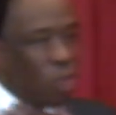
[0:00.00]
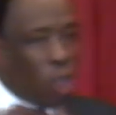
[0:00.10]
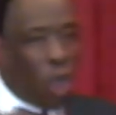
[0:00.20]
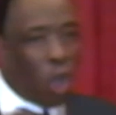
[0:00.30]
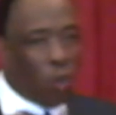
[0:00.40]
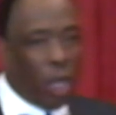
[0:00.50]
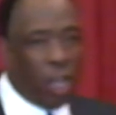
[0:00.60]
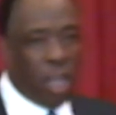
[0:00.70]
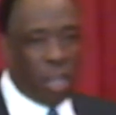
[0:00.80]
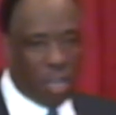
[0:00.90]

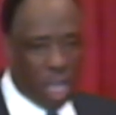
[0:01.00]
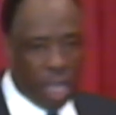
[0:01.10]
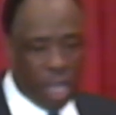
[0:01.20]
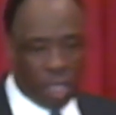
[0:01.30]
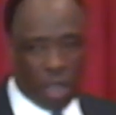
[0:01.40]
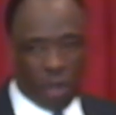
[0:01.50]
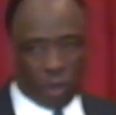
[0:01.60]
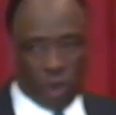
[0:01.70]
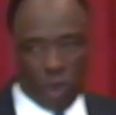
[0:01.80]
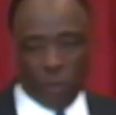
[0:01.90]
Children
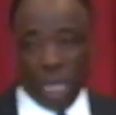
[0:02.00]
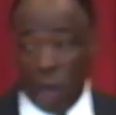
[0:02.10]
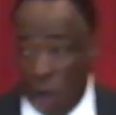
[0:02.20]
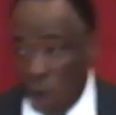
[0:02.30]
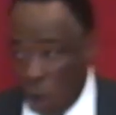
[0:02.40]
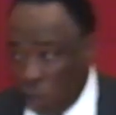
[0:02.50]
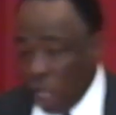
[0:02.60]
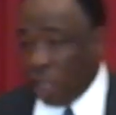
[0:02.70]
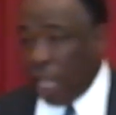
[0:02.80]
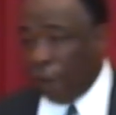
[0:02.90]
need to belong.
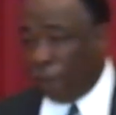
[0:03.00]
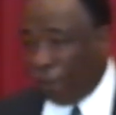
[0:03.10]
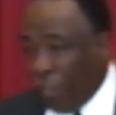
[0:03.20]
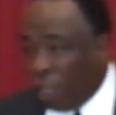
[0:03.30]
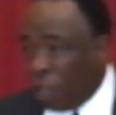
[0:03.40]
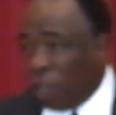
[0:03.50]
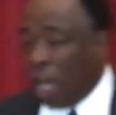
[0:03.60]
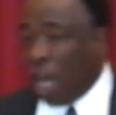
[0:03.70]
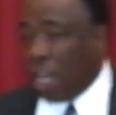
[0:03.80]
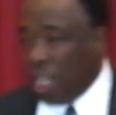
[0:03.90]
They
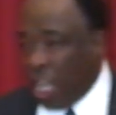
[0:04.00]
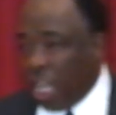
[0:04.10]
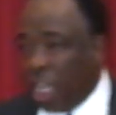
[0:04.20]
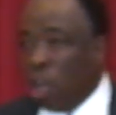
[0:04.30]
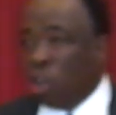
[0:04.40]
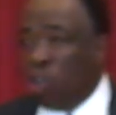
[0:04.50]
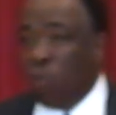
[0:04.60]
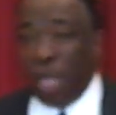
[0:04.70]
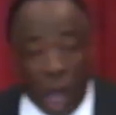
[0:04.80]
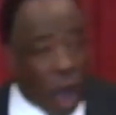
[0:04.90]
feel a need to
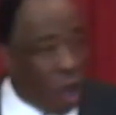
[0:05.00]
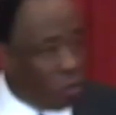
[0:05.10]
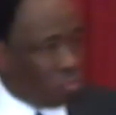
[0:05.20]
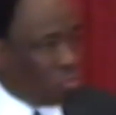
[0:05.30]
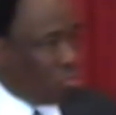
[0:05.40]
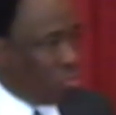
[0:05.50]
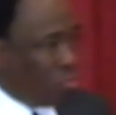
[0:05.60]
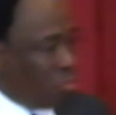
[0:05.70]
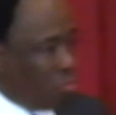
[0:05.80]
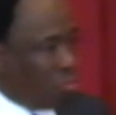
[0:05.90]
belong.
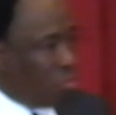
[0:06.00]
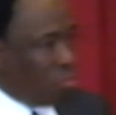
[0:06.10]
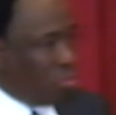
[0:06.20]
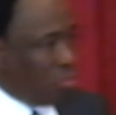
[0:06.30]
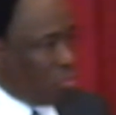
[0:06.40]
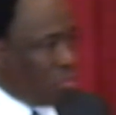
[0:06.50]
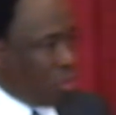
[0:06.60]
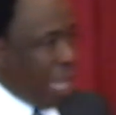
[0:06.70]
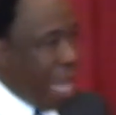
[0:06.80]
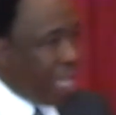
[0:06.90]

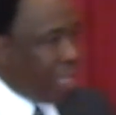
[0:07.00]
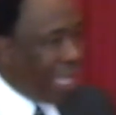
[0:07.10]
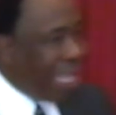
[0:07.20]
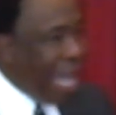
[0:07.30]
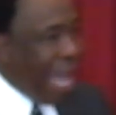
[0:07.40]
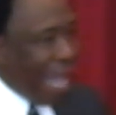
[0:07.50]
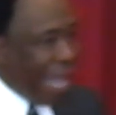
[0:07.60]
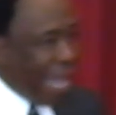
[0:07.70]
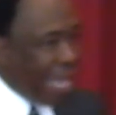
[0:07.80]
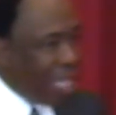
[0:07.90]
And the
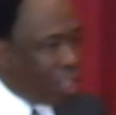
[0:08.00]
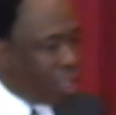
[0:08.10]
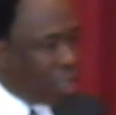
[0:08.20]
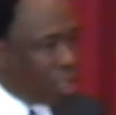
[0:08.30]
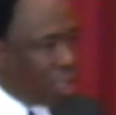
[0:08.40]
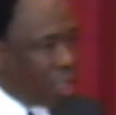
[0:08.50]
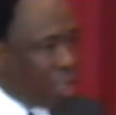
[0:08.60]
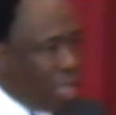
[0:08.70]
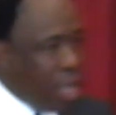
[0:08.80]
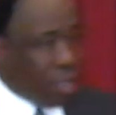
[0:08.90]
gangs
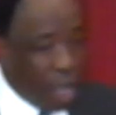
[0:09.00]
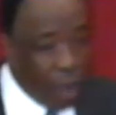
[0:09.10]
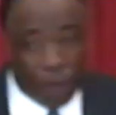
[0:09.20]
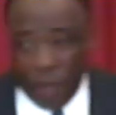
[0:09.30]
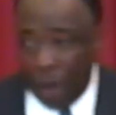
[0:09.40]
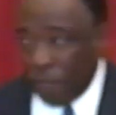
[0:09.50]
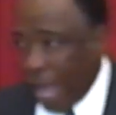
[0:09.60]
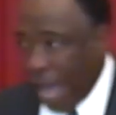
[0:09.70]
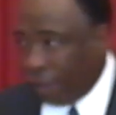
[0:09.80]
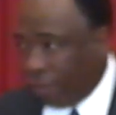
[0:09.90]
give them
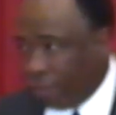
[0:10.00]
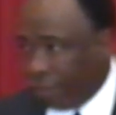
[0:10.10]
that.